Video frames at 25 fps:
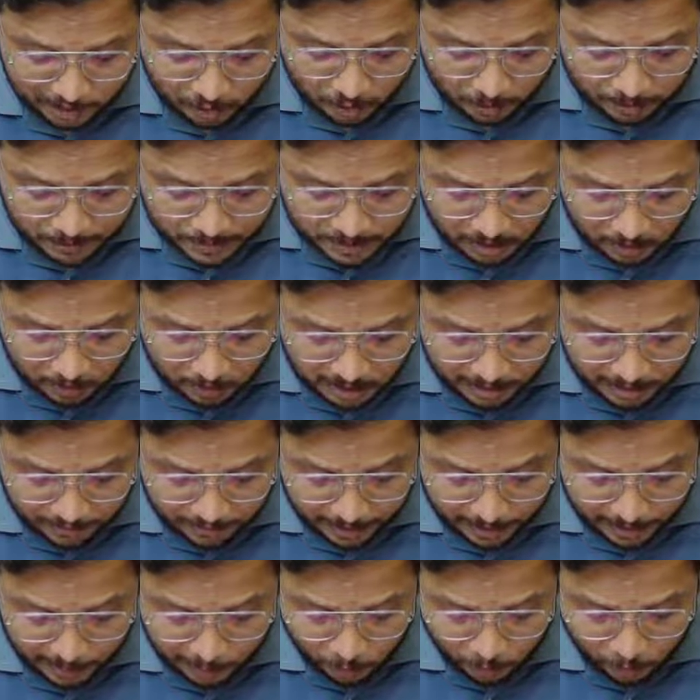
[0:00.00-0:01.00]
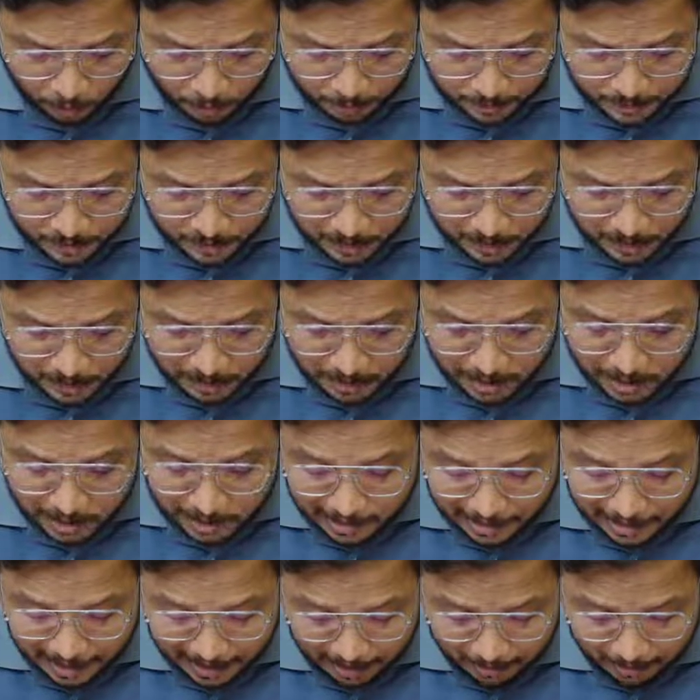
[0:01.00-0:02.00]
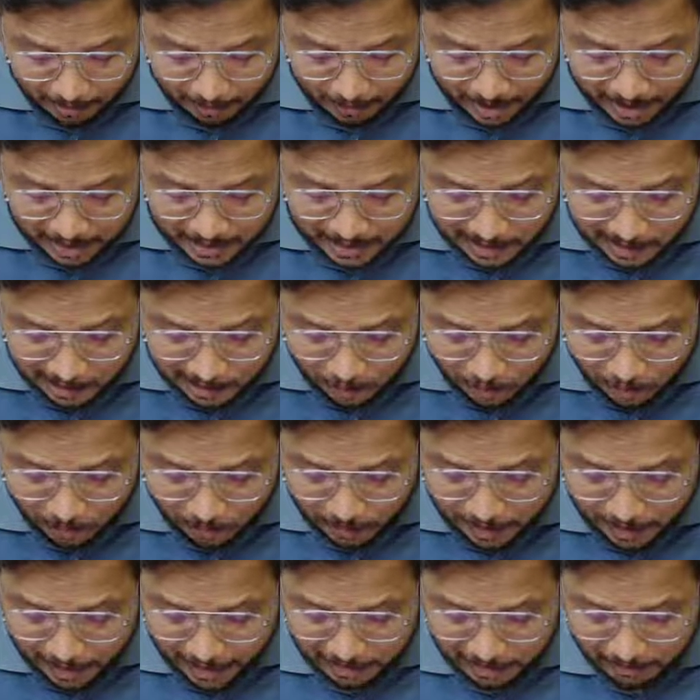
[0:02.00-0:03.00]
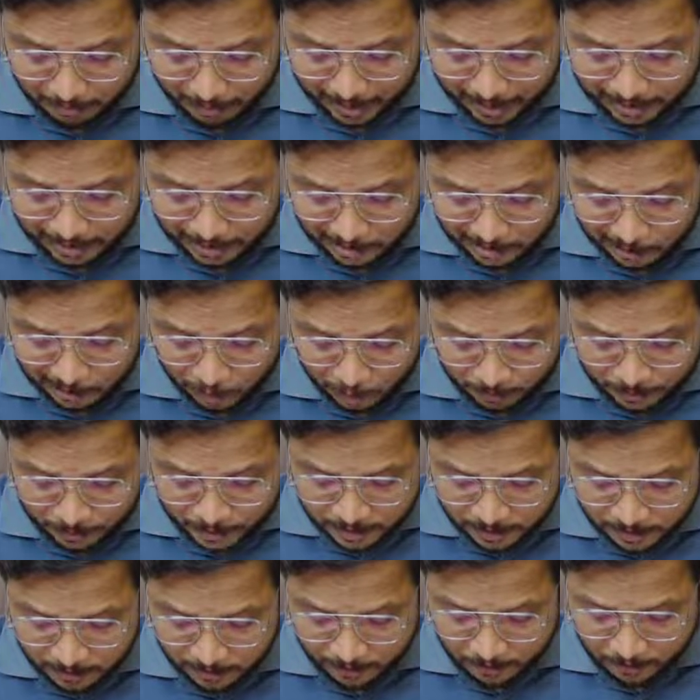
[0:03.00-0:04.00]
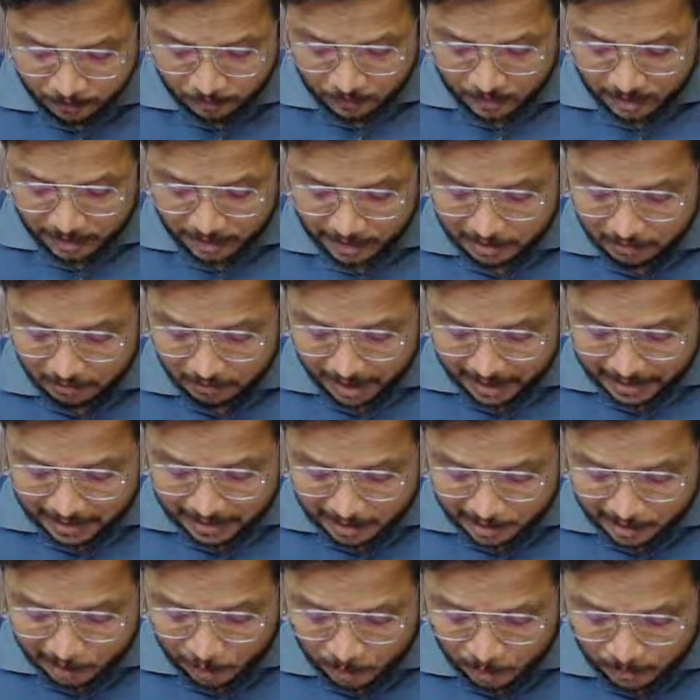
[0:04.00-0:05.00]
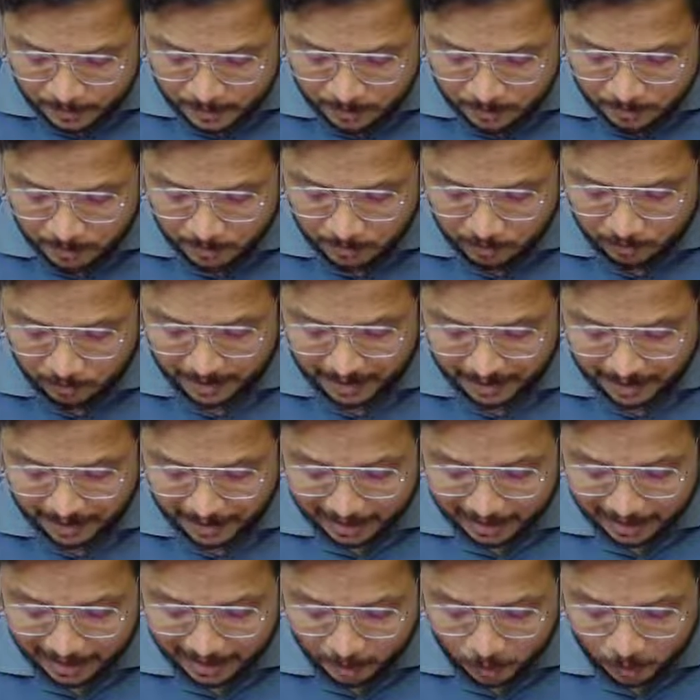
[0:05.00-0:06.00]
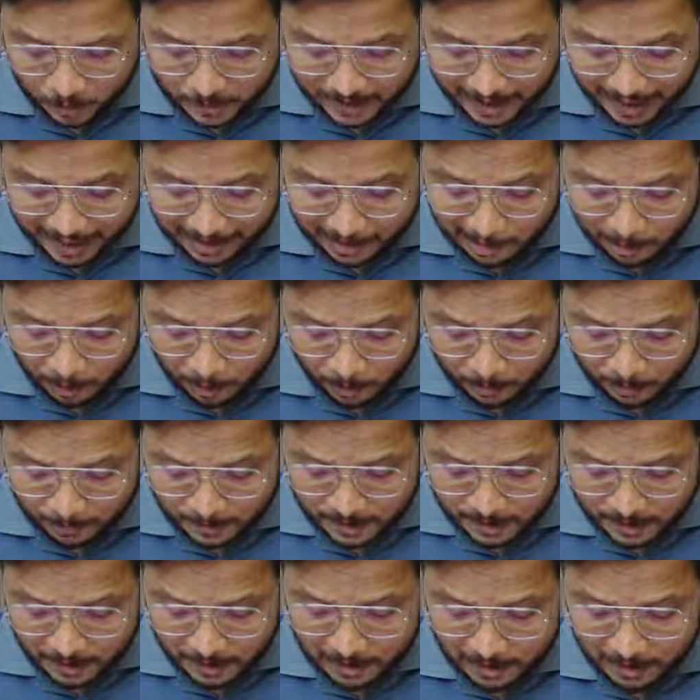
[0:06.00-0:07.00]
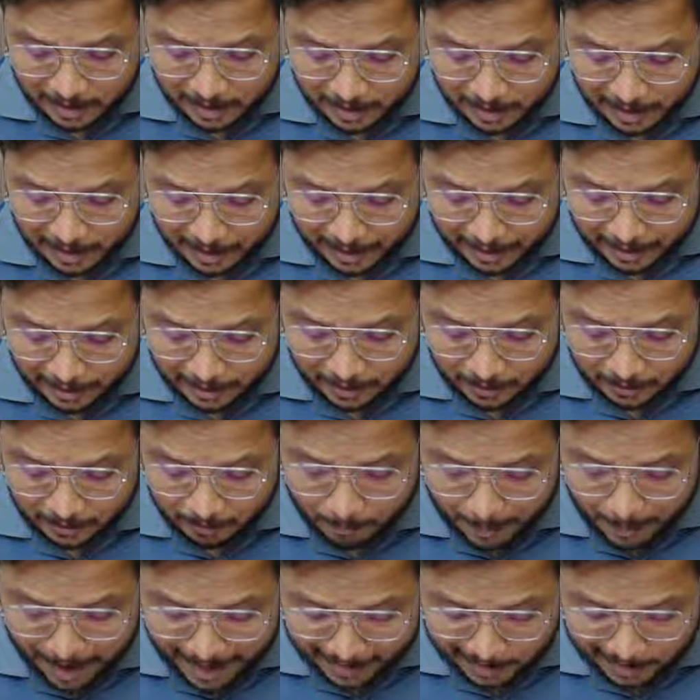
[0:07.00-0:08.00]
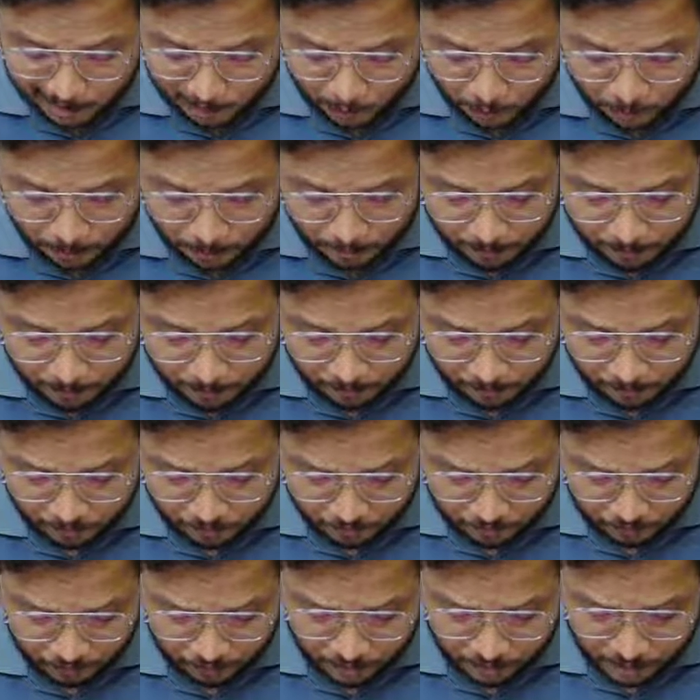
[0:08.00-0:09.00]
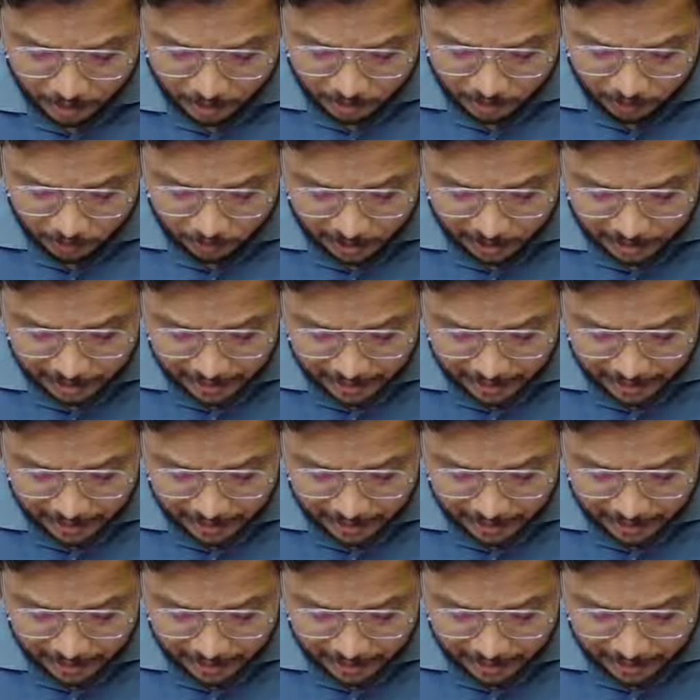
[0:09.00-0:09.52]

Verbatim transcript: observe different lobes like major lobe and minor lobes. In minor lobes, one can have side lobes and back lobe. With